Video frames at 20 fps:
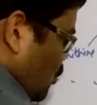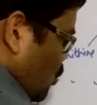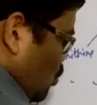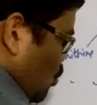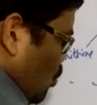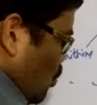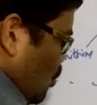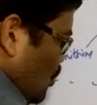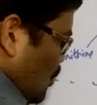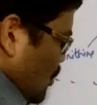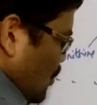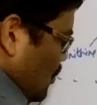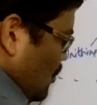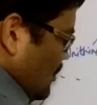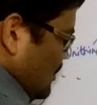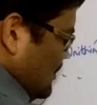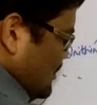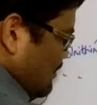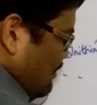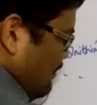to
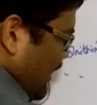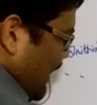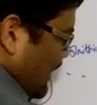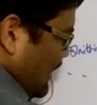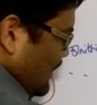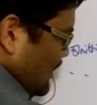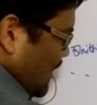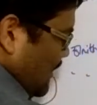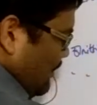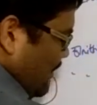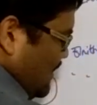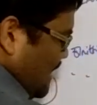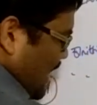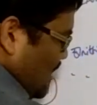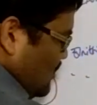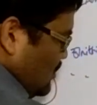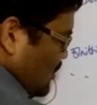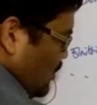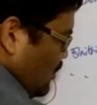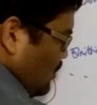split. That means
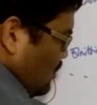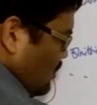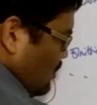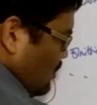actually